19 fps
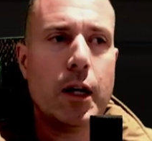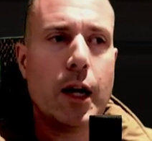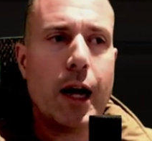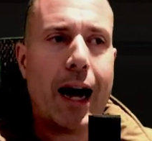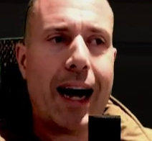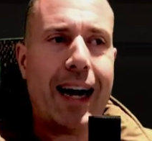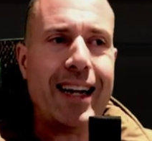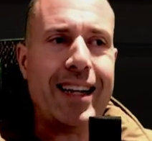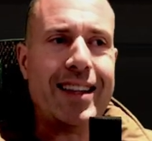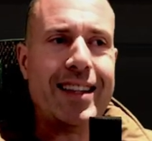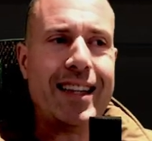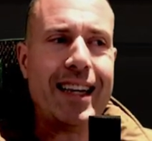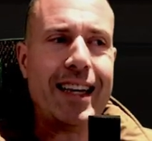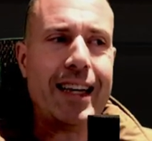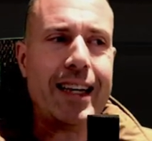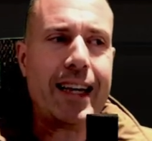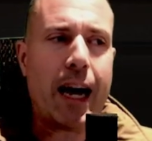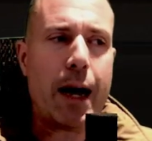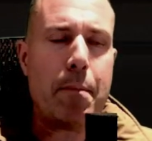I
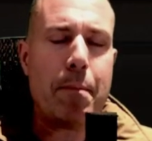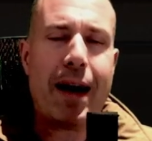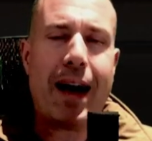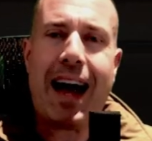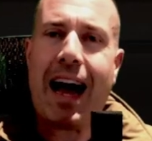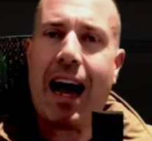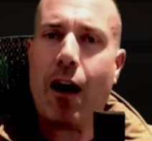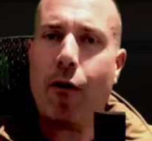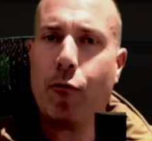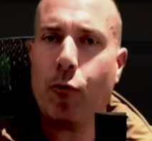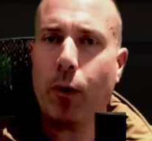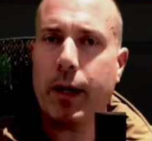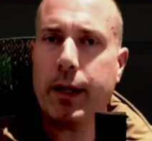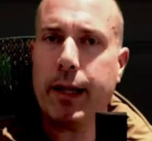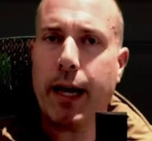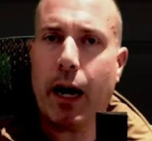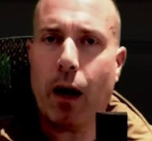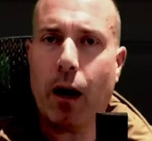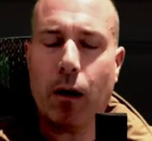think I'm halfway
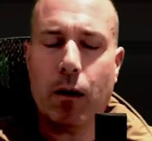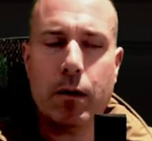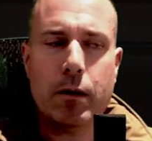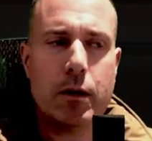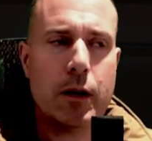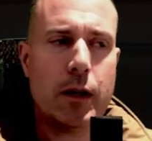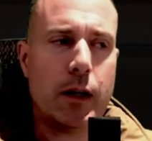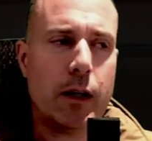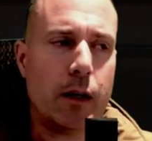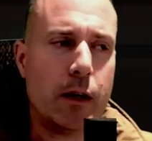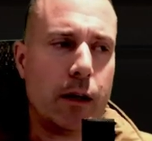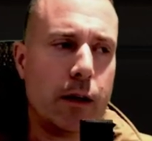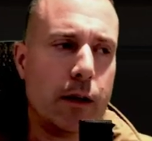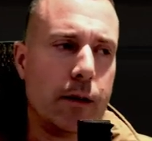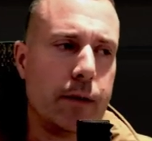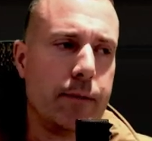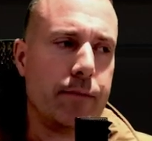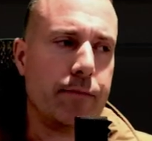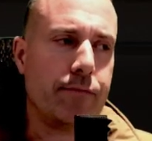there,
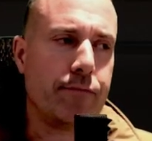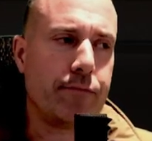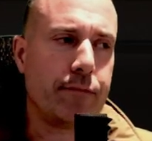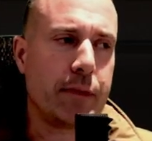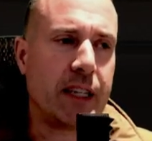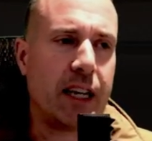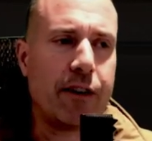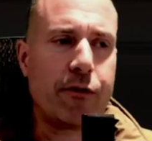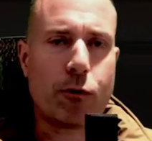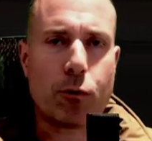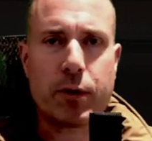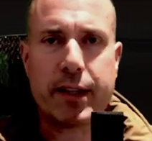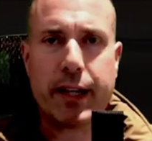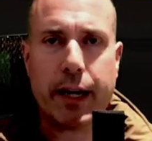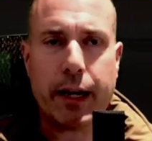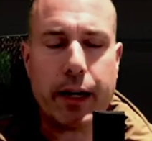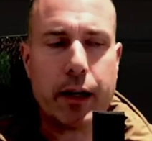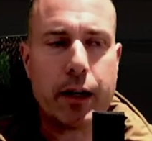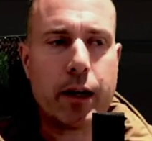give or
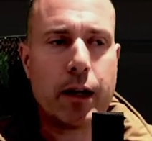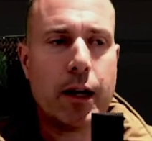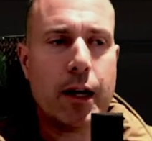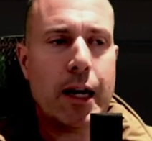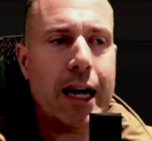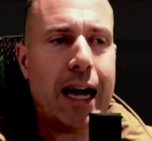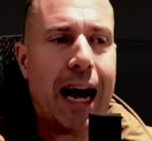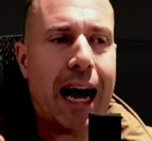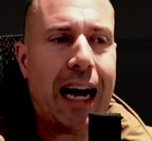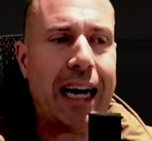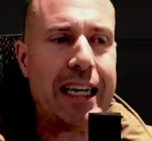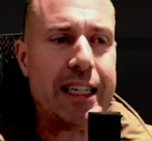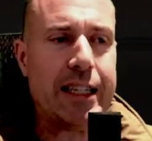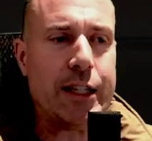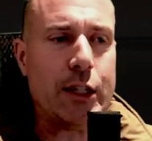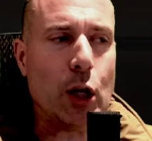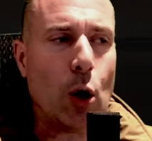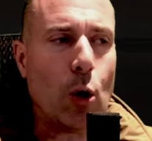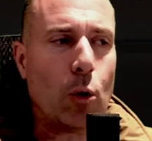take. I
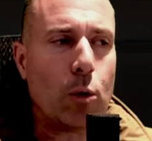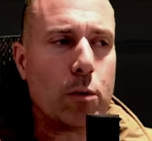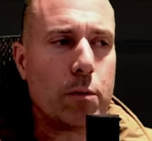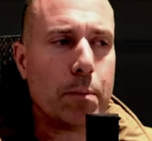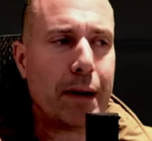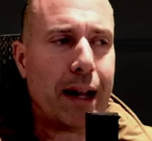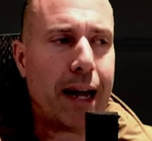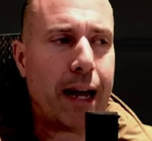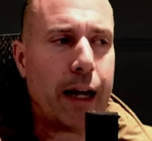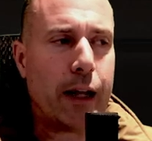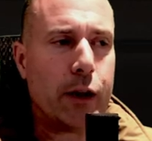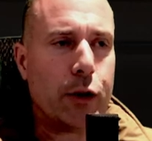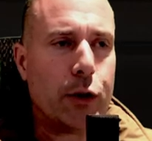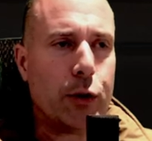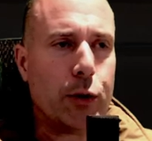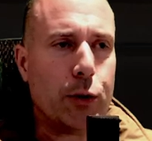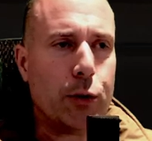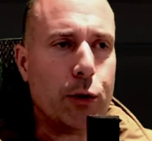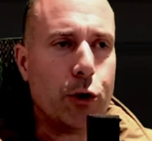don't plan
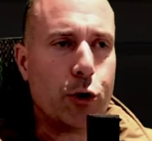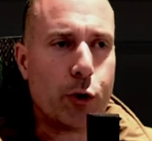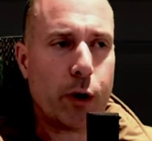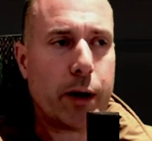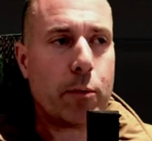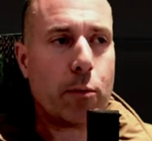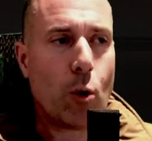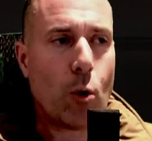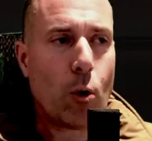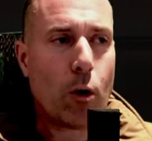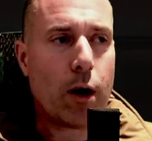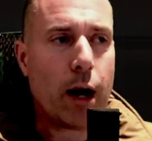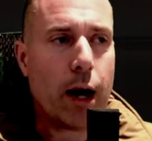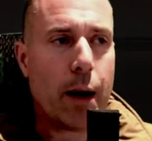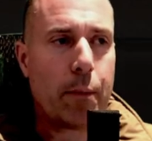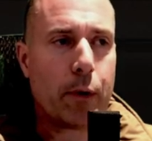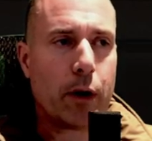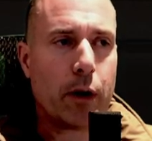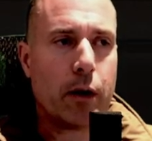to drink more.
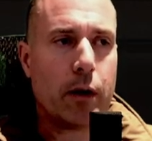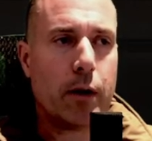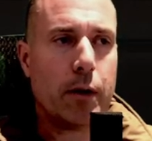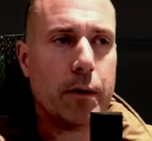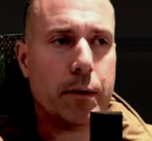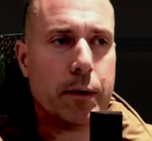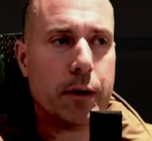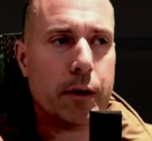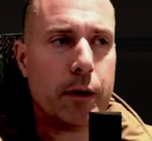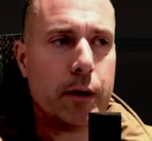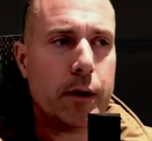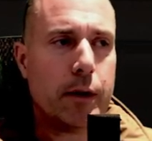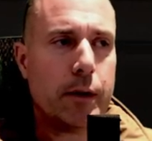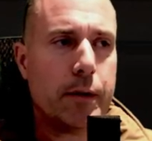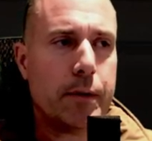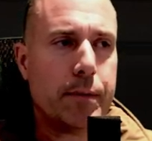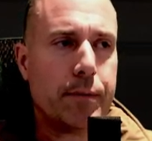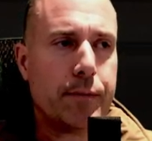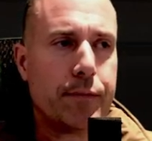I'm gonna
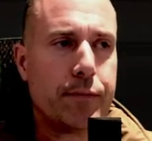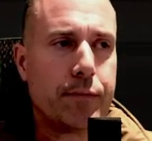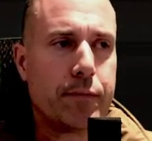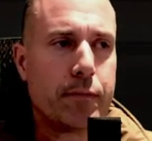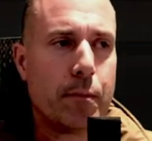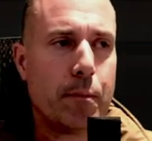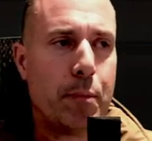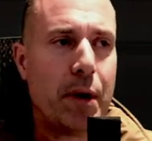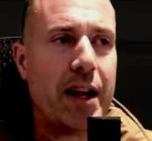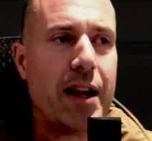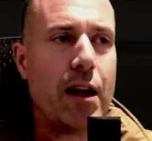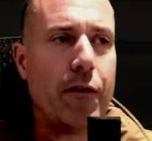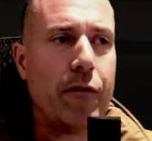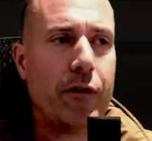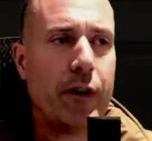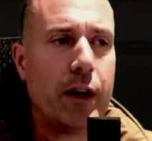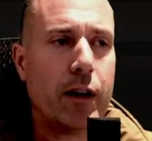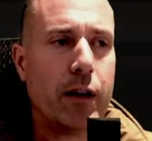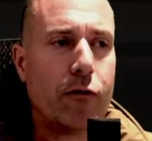
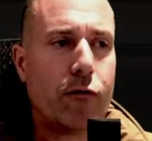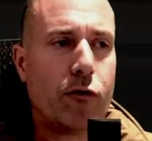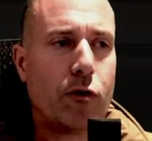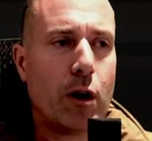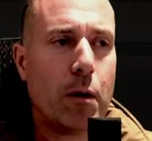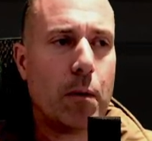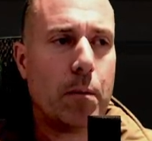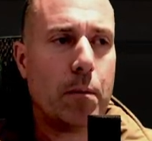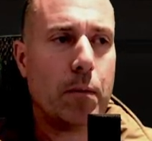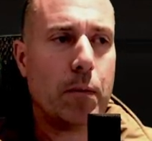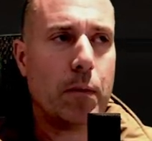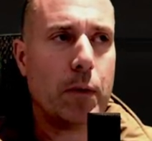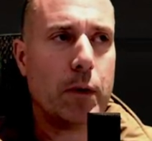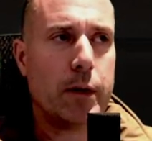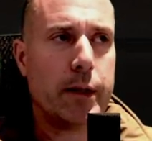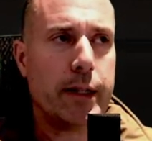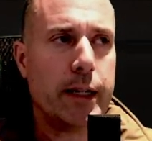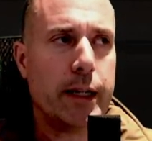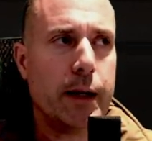benefit from
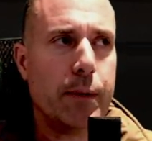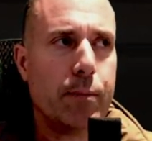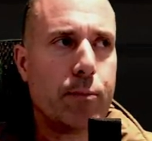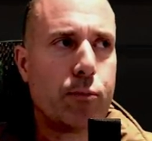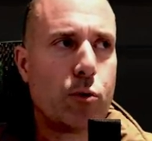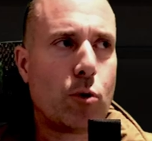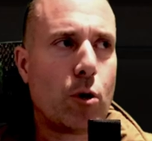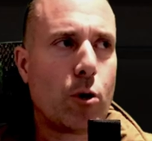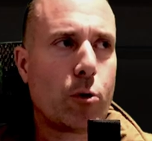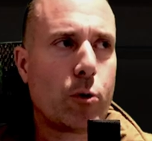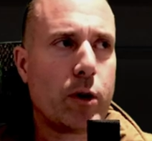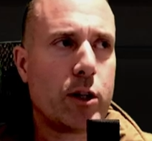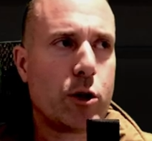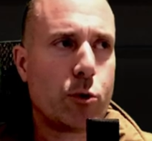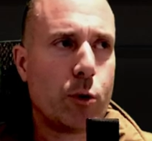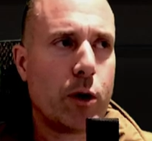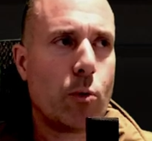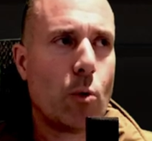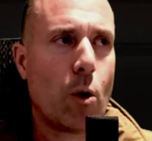the
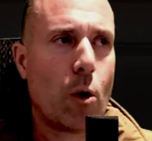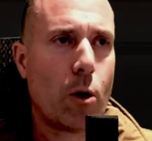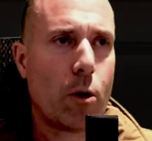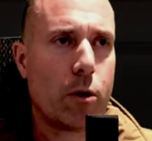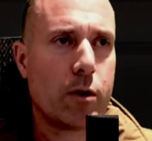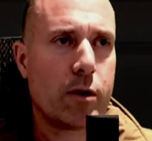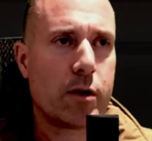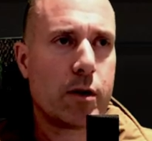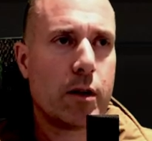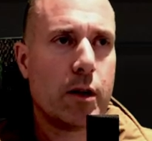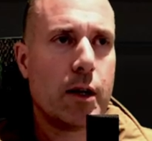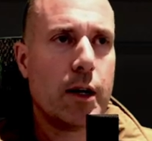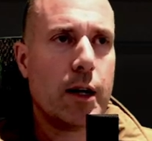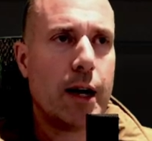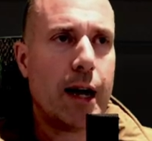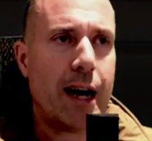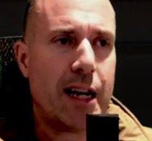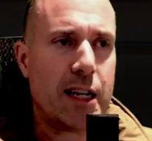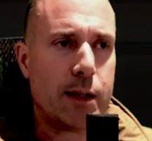progress rewards
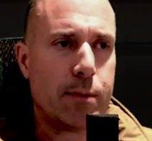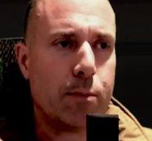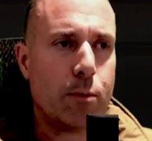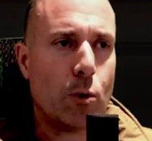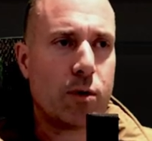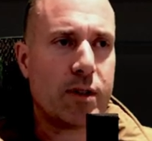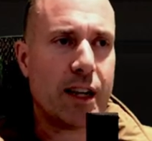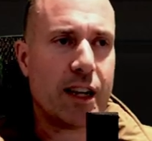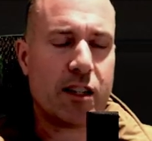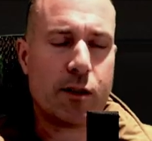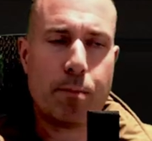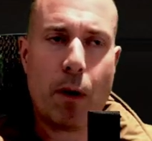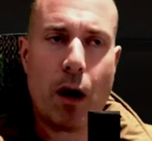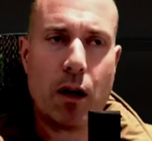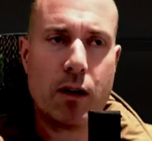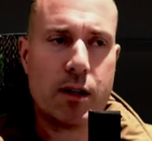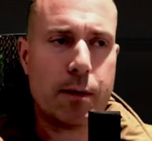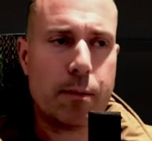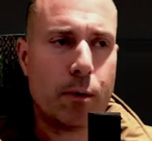as much as
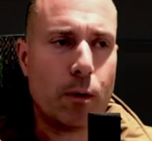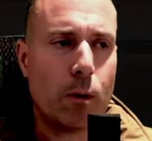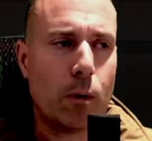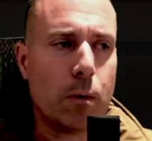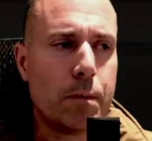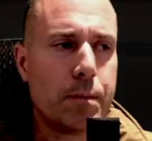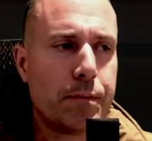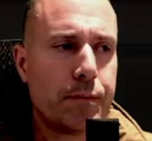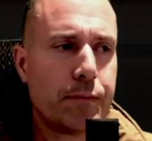possible,